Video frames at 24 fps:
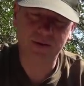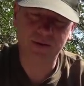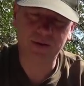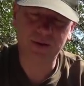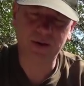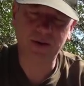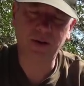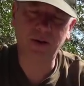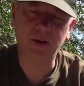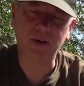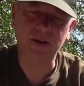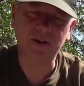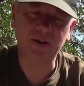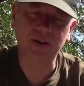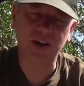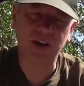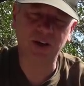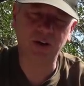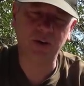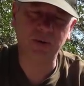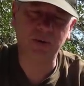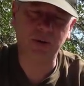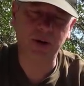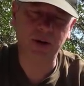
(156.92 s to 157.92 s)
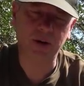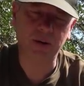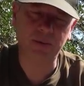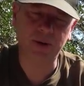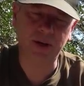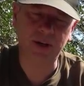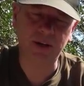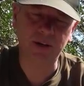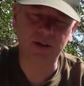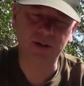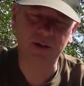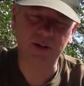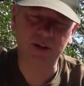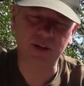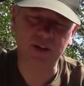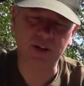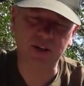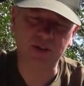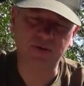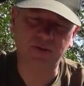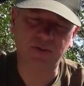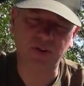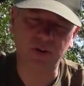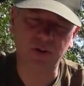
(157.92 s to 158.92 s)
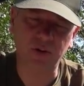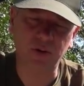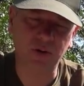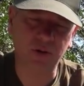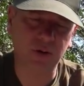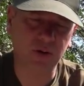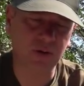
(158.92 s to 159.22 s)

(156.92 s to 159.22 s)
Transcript: So like I said, I'm going to be using this food,